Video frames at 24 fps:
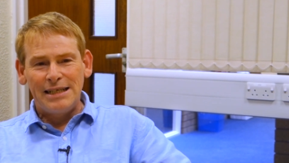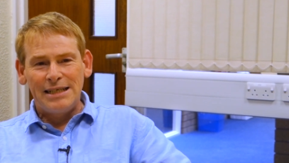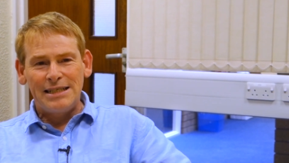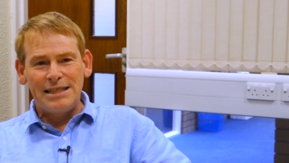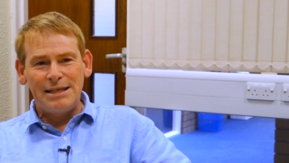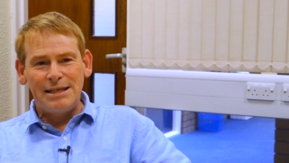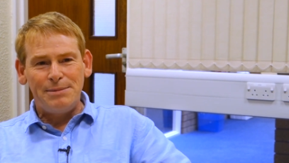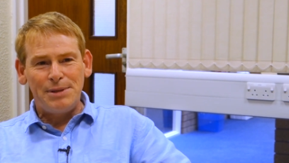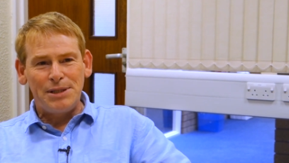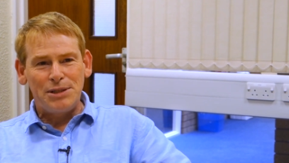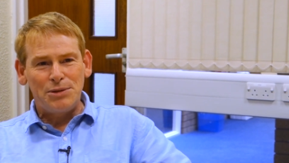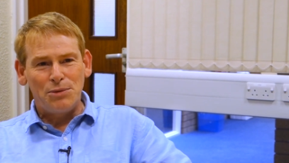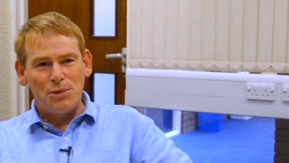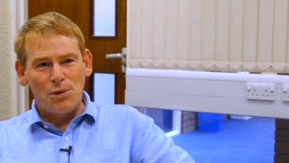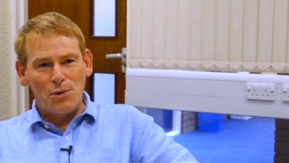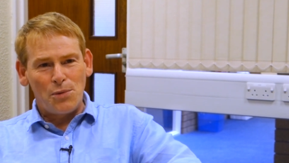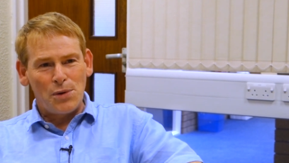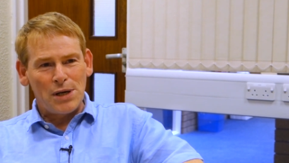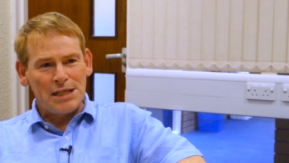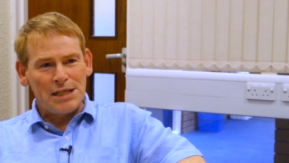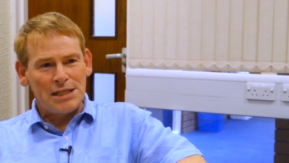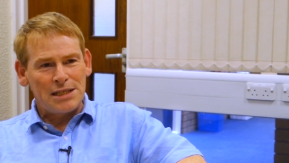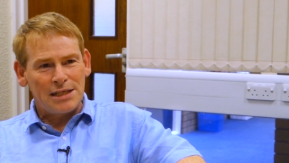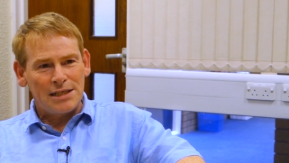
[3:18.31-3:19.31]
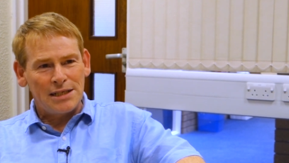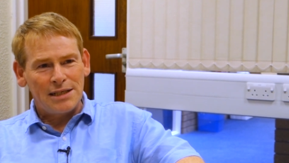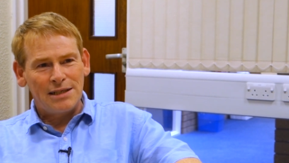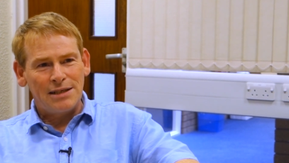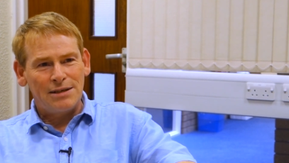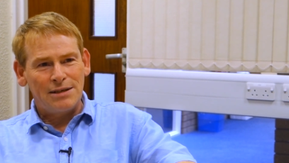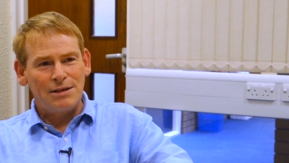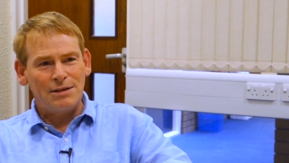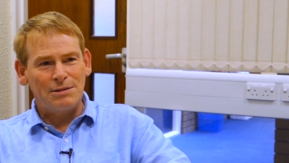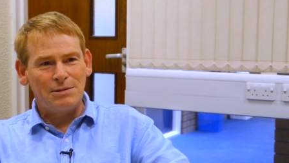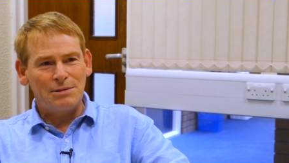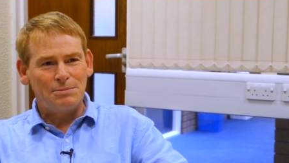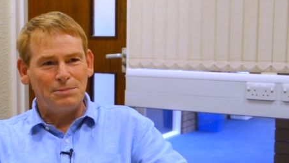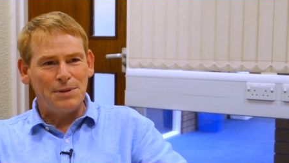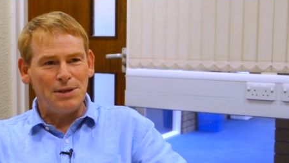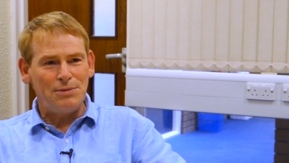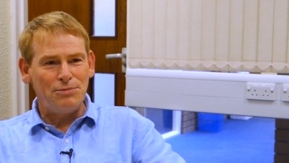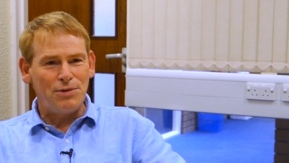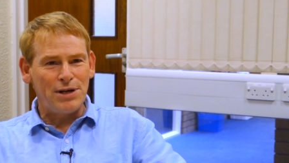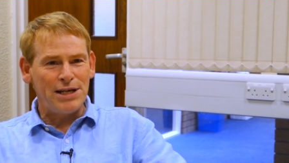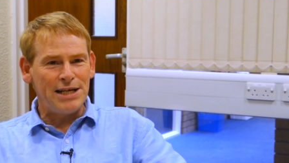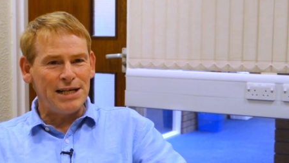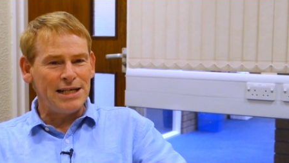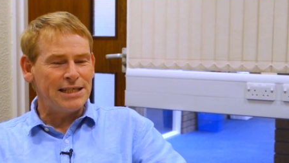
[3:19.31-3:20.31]
seeming to always I'll be
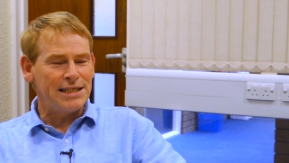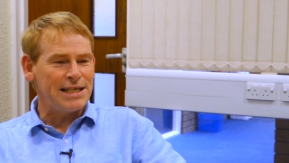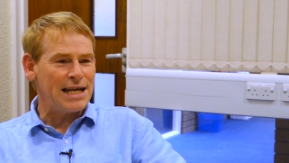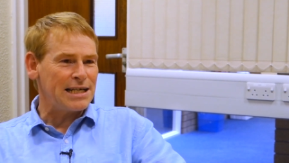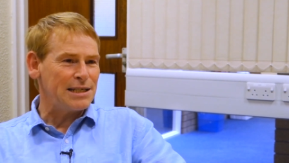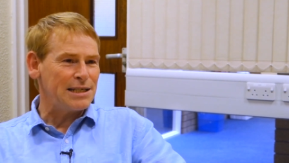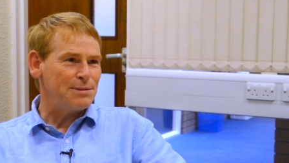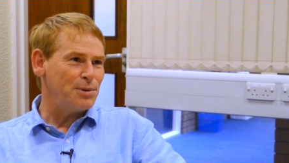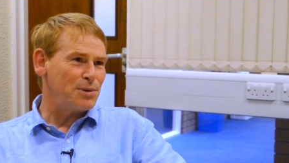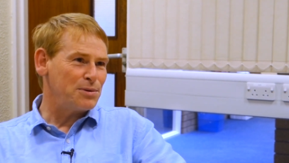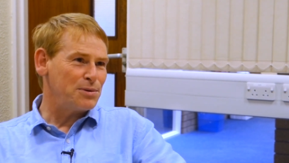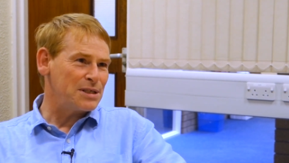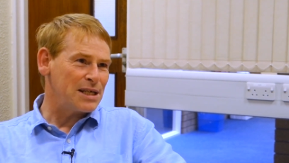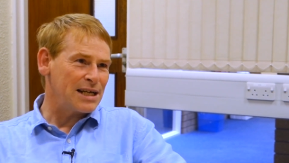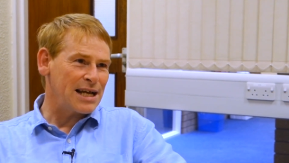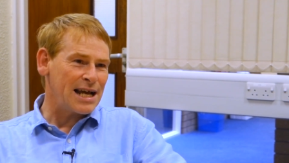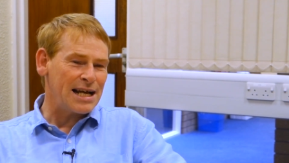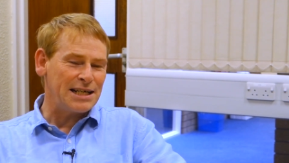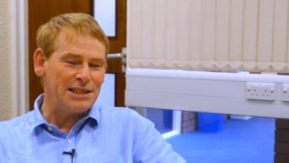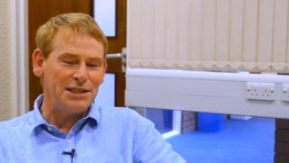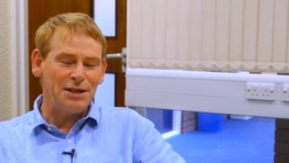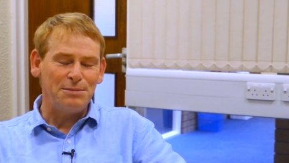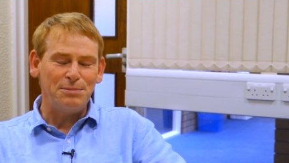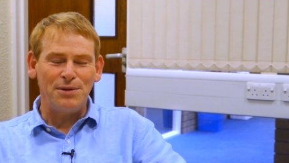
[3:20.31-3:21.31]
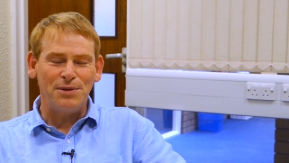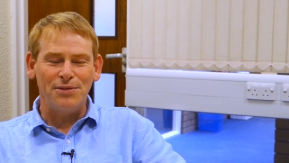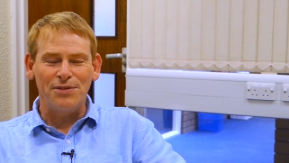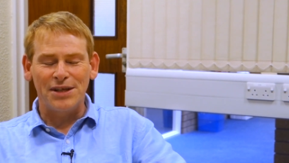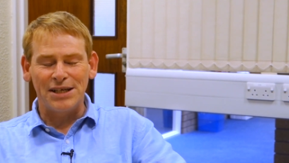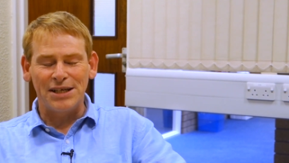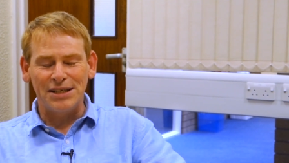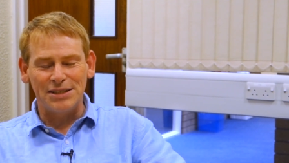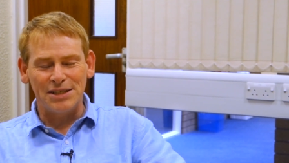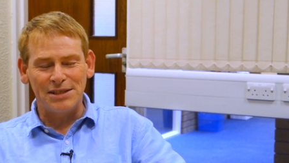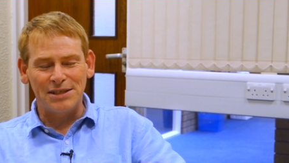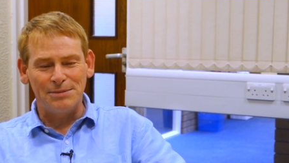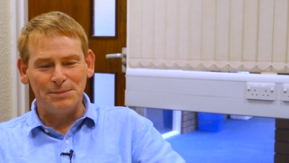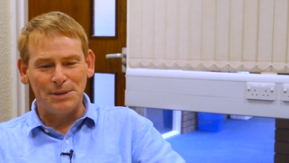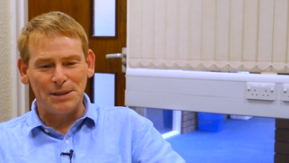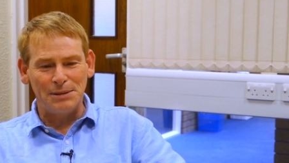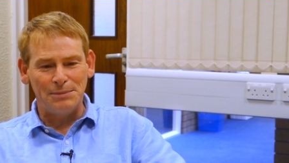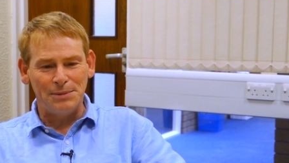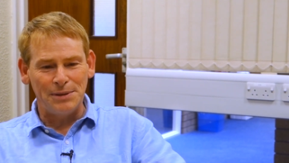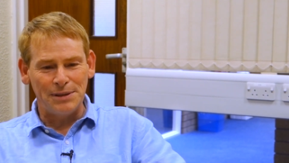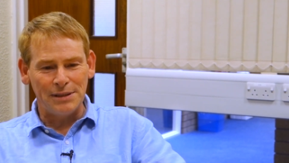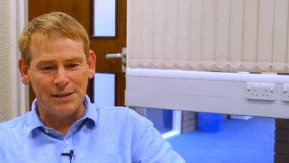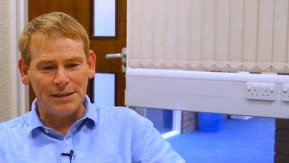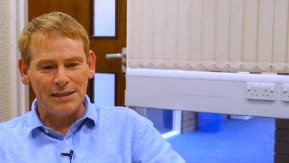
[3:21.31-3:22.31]
reading textbooks to catch up on things at the
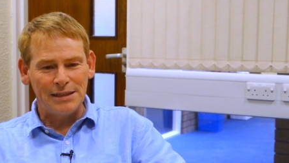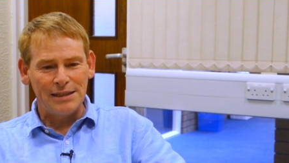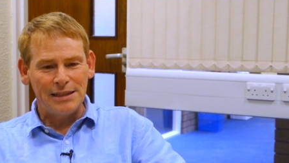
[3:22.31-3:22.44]
moment.